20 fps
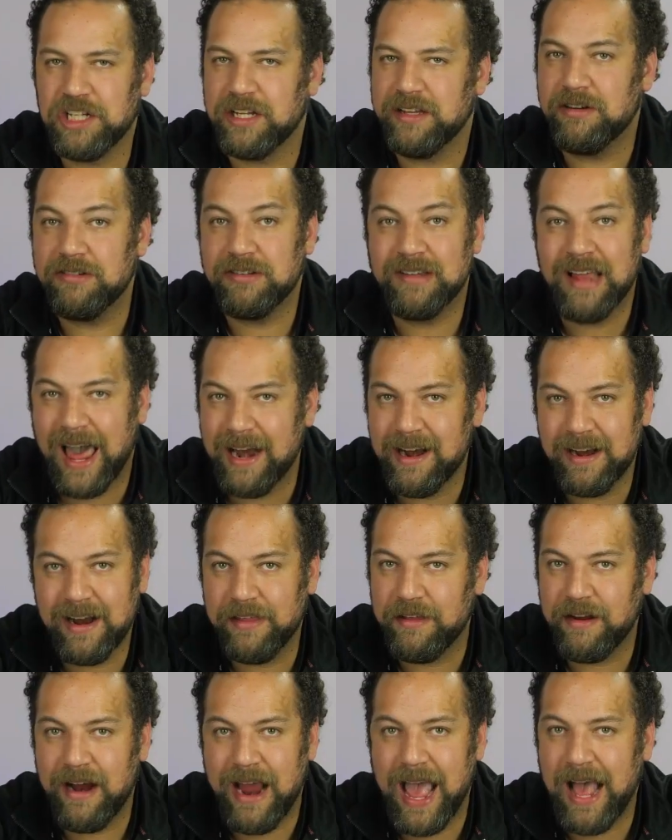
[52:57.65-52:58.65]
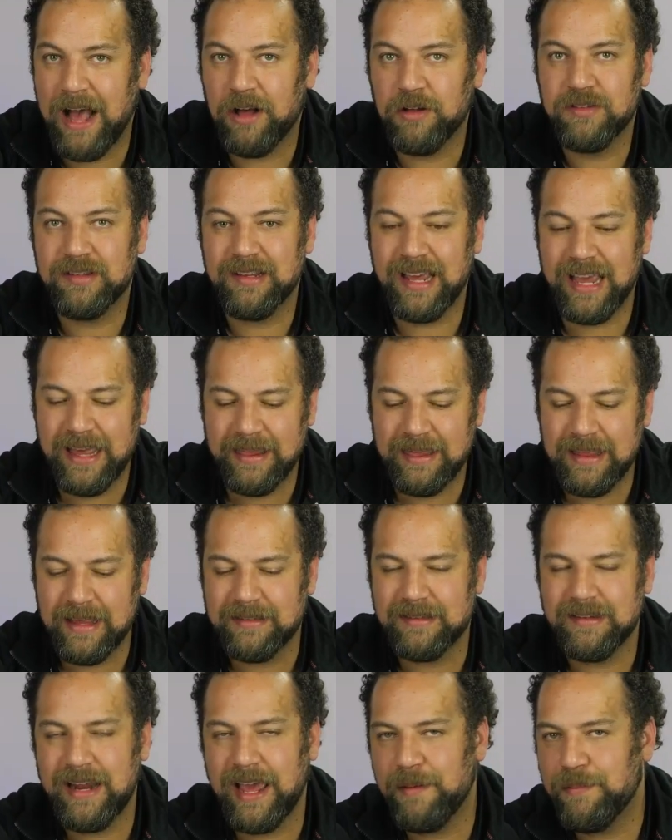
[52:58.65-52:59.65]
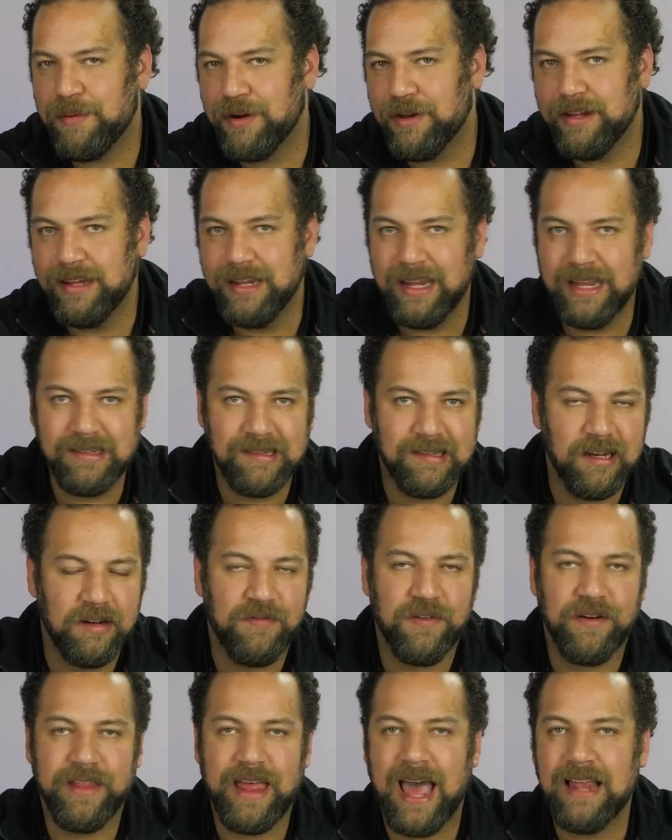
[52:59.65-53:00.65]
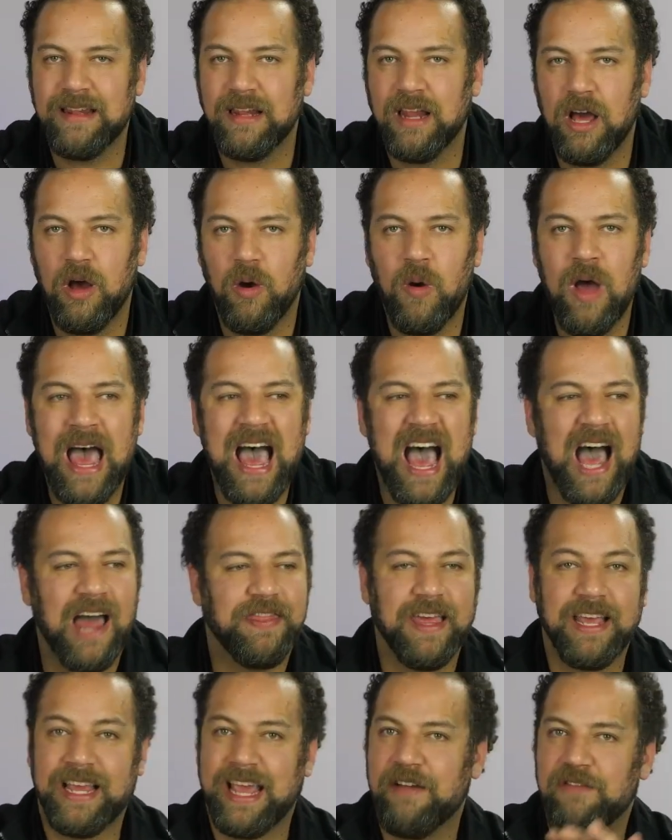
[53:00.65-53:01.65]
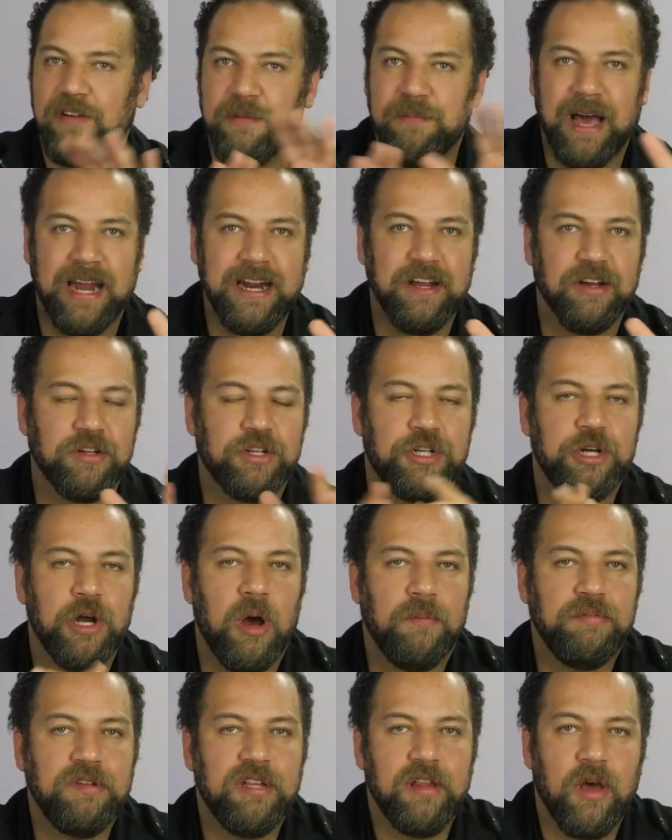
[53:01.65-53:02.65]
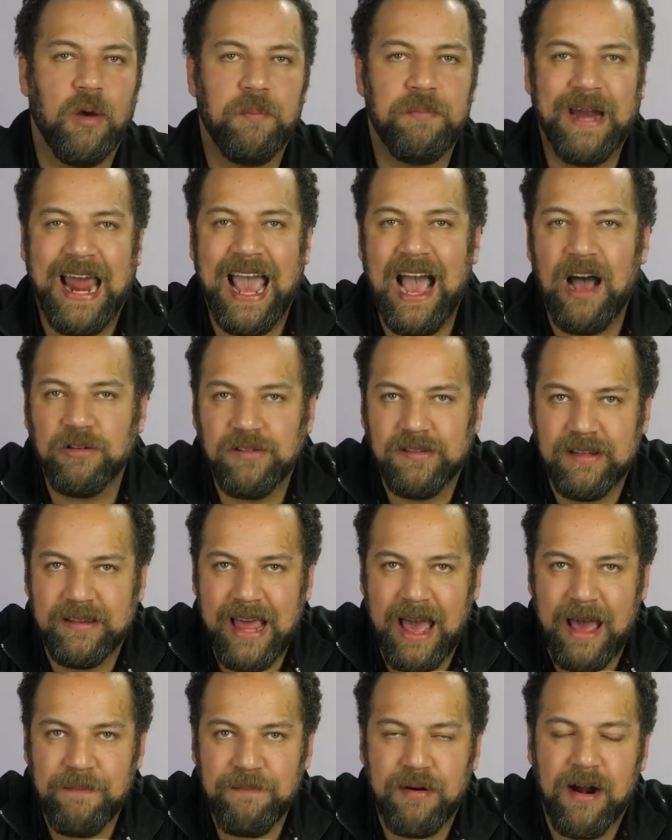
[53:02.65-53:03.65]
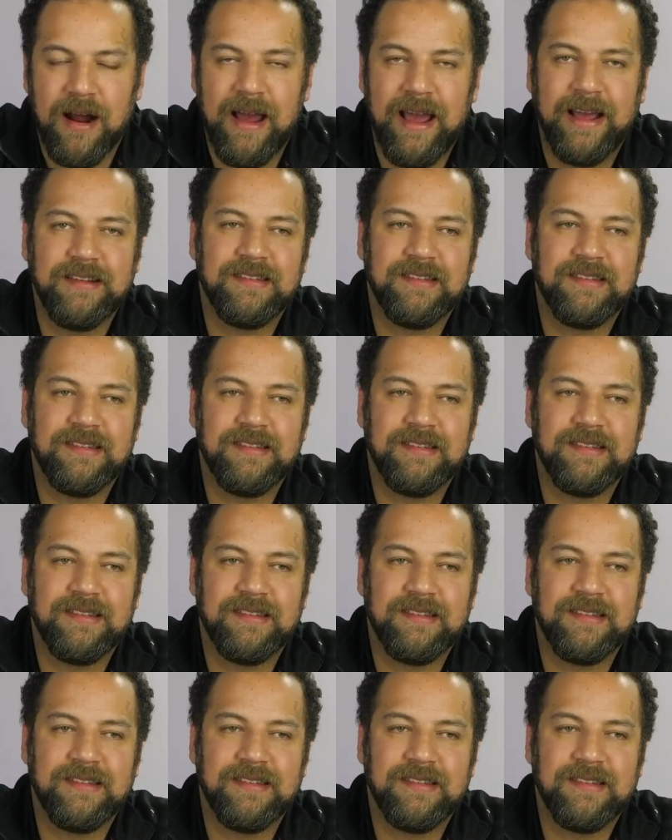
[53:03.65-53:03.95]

There's not another house in this neighborhood listed for that low. I think everybody will show up to the open house at that price.